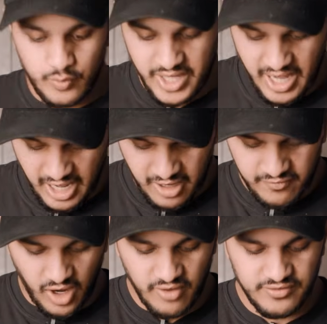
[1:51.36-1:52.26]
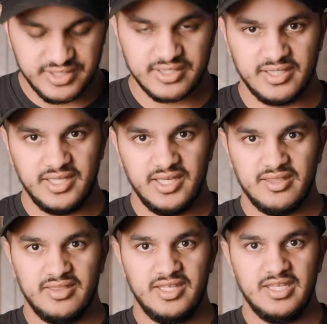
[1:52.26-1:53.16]
we have obviously
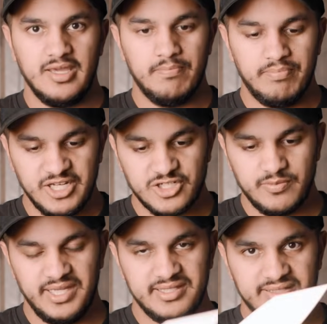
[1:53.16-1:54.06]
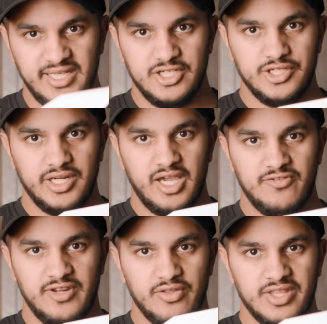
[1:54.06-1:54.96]
the Benchmade station
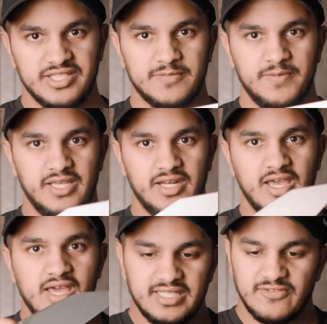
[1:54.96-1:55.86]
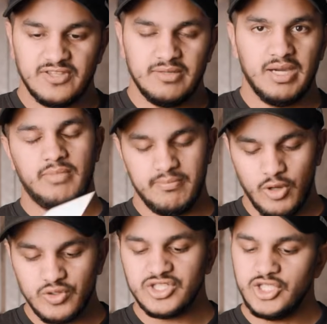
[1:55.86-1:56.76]
knife. Now this has been definitely my
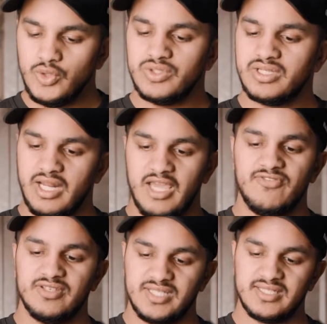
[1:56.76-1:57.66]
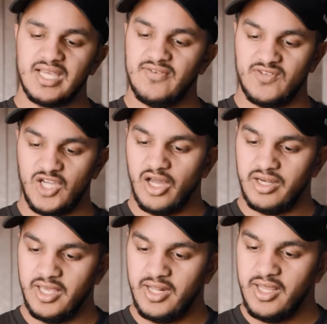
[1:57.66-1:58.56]
most used knife since I've
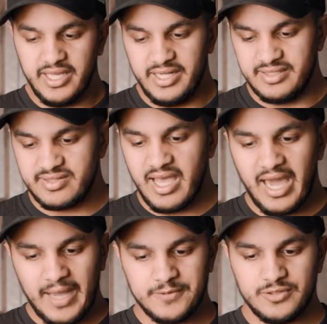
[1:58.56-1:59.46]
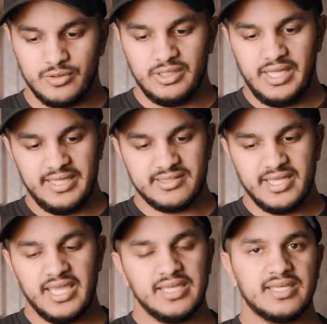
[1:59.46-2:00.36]
gotten it. It is absolutely a
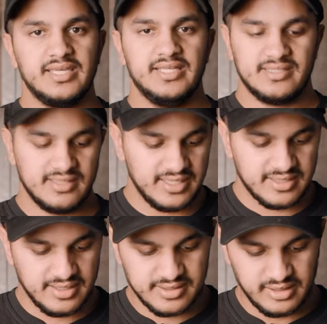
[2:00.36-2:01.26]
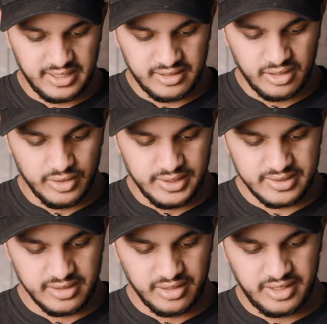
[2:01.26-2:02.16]
tank. It slices like there
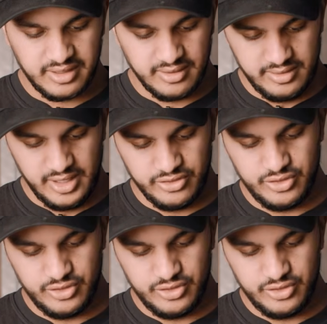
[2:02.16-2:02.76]
is nothing there